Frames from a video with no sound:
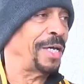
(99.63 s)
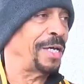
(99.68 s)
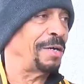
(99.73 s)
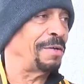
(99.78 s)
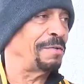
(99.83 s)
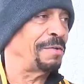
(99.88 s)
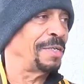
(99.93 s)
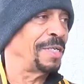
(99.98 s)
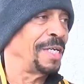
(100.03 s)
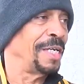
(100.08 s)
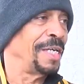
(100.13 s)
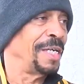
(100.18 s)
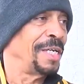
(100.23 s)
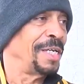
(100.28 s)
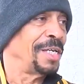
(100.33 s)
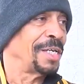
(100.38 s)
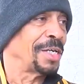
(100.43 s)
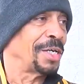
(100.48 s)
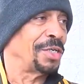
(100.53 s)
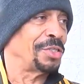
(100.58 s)
we have,
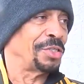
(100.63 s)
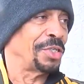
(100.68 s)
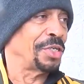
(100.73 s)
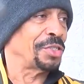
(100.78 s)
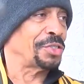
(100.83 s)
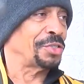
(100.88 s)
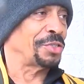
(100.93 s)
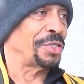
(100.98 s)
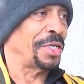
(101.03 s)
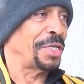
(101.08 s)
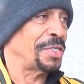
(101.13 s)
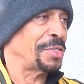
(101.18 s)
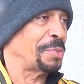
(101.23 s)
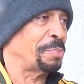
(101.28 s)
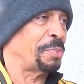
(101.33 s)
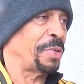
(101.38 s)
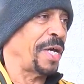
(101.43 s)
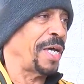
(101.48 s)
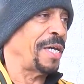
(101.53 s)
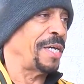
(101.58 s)
because yesterday
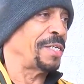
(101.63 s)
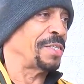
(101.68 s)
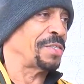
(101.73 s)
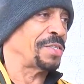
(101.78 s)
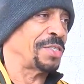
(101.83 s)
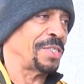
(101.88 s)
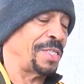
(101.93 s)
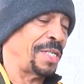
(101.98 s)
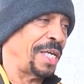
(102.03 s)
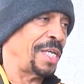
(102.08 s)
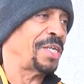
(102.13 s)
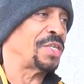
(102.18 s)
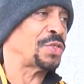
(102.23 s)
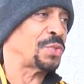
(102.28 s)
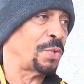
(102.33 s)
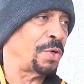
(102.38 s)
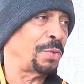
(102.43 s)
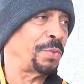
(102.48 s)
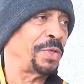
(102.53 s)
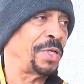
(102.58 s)
is past, today
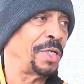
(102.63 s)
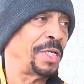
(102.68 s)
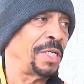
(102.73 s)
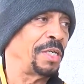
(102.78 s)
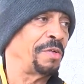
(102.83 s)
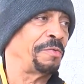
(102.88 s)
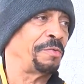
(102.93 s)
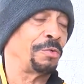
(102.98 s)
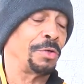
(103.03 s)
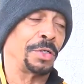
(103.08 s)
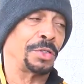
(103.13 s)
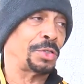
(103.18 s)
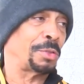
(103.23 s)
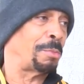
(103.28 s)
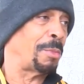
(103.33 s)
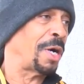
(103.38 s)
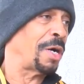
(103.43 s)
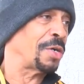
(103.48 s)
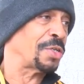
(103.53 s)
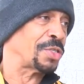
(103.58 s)
is what we live for,
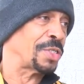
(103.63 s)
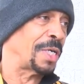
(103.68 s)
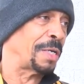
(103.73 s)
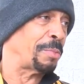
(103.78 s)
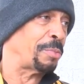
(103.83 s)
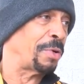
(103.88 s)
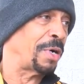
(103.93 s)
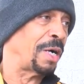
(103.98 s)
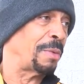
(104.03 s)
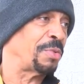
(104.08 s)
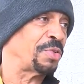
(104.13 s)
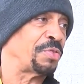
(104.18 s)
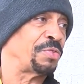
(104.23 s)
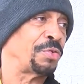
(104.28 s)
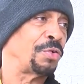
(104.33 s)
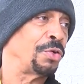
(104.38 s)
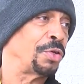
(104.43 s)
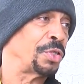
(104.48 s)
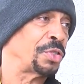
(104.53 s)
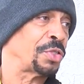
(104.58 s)
and tomorrow's not
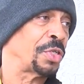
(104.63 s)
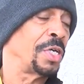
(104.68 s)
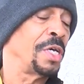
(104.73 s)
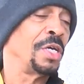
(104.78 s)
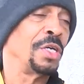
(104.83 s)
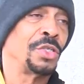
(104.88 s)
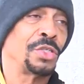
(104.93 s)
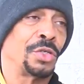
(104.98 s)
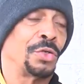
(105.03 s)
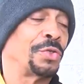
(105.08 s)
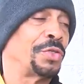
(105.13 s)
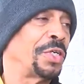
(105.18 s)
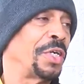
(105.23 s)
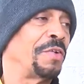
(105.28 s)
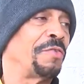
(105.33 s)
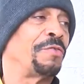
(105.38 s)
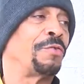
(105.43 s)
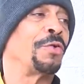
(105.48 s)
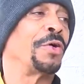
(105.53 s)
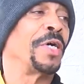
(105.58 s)
promised for us. So
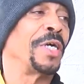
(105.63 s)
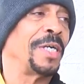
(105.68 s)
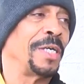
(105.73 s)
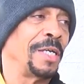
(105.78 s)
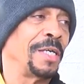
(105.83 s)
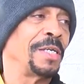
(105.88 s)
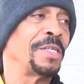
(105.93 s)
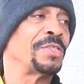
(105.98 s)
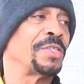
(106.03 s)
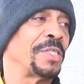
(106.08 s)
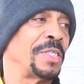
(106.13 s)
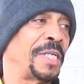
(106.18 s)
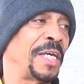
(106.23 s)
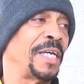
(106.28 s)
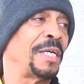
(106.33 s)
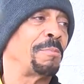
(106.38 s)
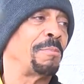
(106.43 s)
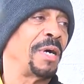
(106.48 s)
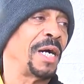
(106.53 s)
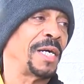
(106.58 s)
therefore, it is a
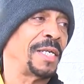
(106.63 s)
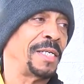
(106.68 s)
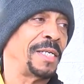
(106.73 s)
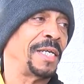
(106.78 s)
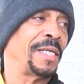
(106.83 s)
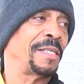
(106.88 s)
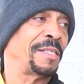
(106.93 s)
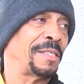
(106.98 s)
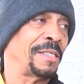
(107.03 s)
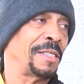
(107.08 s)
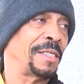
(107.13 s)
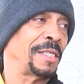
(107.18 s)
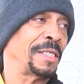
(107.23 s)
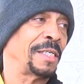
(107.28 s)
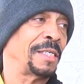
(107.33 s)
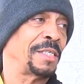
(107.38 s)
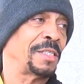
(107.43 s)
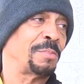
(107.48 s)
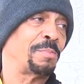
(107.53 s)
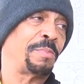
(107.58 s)
day by day
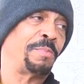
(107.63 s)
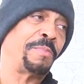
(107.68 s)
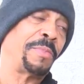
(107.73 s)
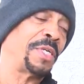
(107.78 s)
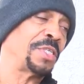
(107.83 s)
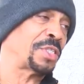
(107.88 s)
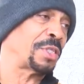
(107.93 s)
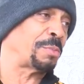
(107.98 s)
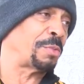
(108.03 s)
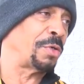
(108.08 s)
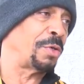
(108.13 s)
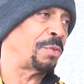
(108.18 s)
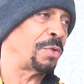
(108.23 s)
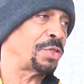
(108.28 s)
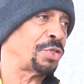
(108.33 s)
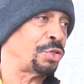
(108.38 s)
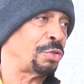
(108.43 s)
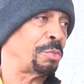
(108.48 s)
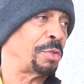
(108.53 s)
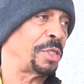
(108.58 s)
thing, and it's based
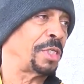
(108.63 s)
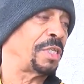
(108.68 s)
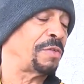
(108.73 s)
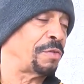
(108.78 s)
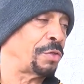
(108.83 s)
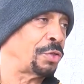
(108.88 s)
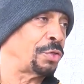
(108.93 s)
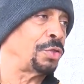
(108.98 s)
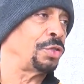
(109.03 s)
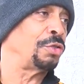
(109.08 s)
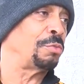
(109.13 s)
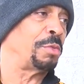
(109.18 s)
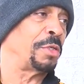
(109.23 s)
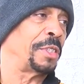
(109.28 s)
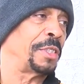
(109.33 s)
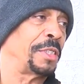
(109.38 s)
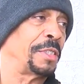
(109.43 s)
upon what you believe and who you